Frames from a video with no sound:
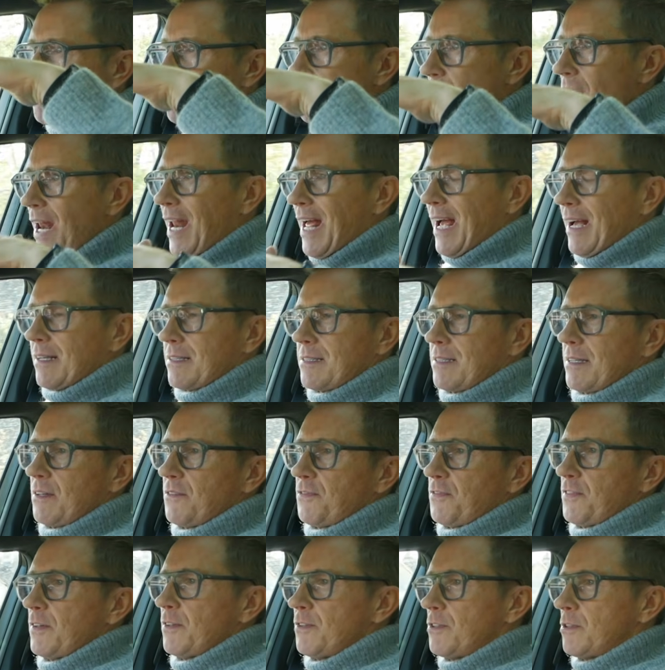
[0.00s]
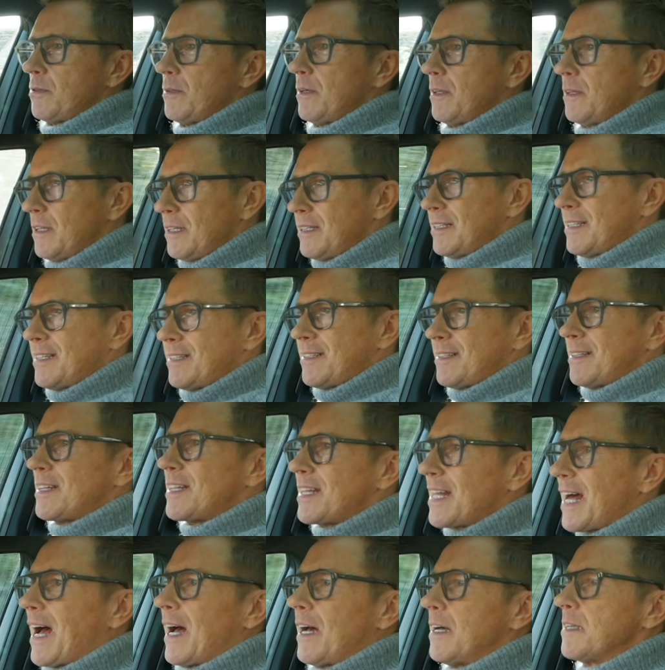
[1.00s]
relaxing feel to it. This isn't
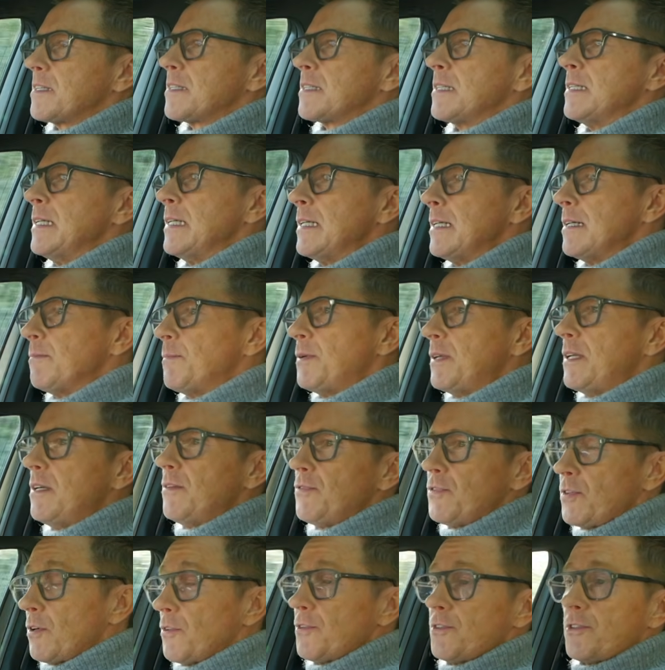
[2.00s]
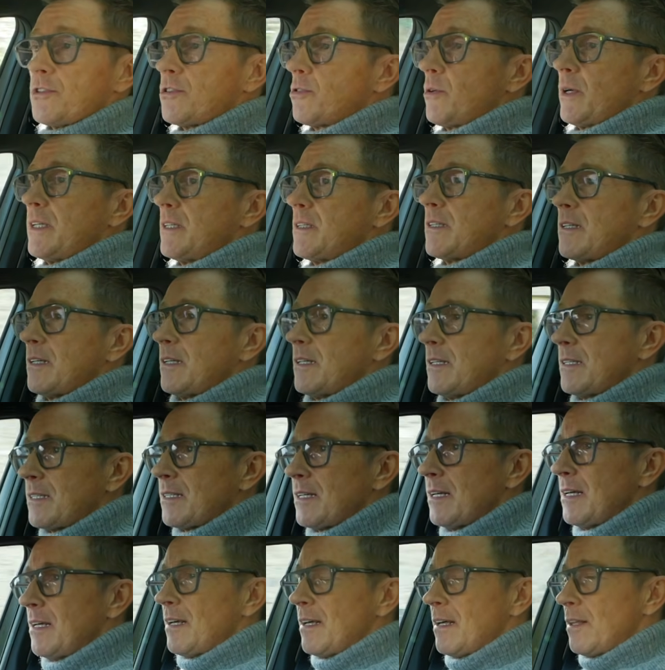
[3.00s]
that, but even on the
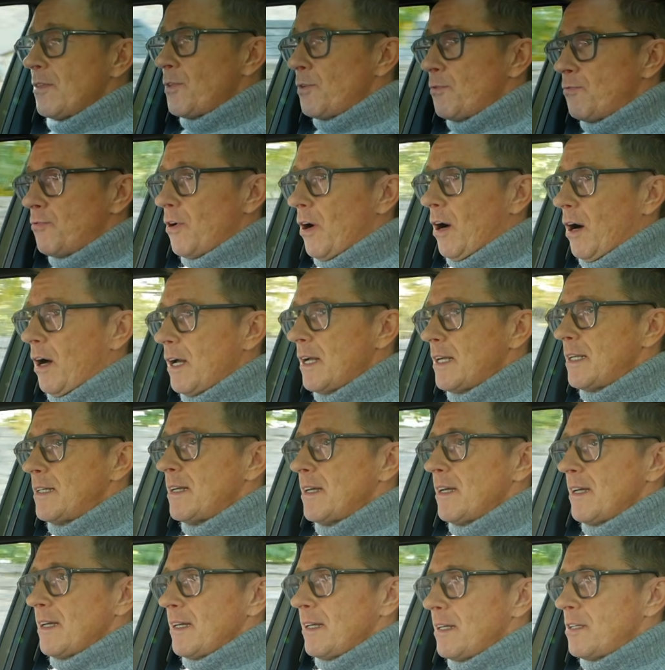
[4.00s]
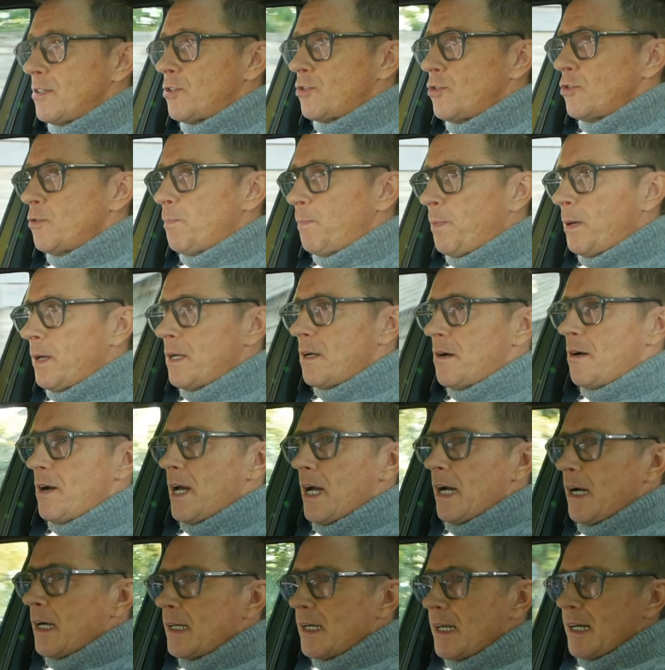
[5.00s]
20s, the ride is
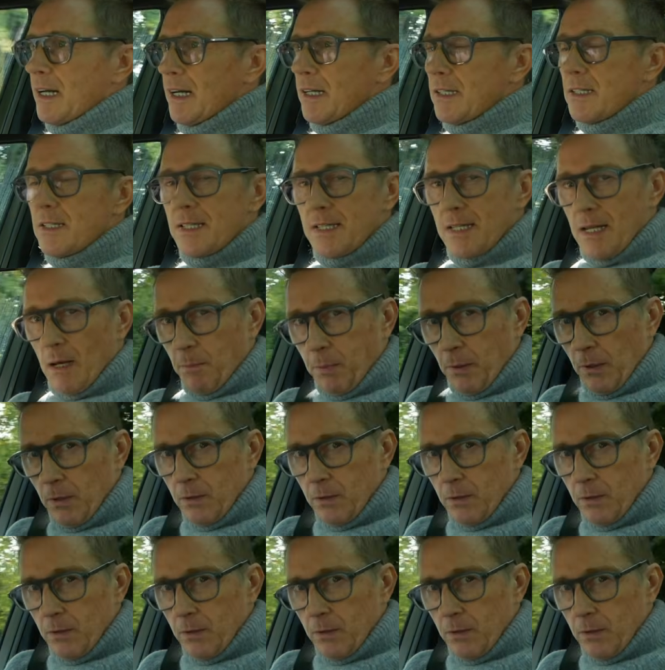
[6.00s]
superior and supple.